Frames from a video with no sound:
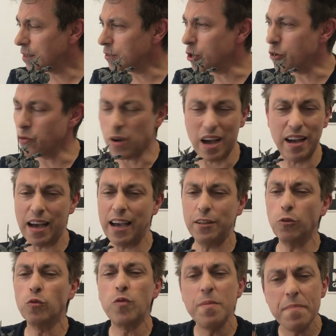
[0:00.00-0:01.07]
no, I
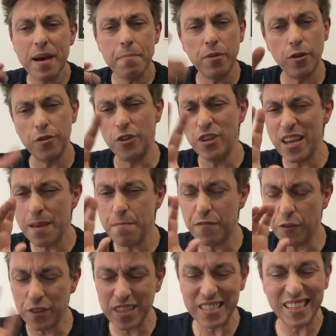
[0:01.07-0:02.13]
don't remember the name
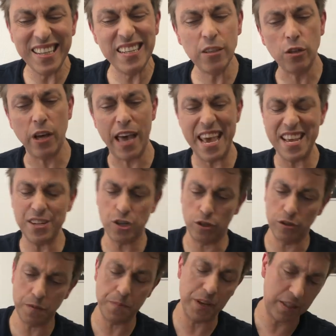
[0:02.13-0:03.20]
for these little
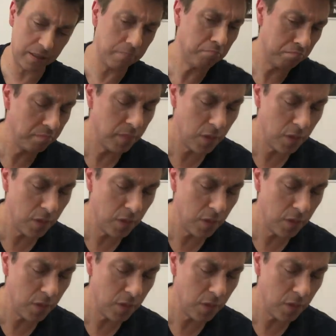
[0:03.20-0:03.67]
angels, but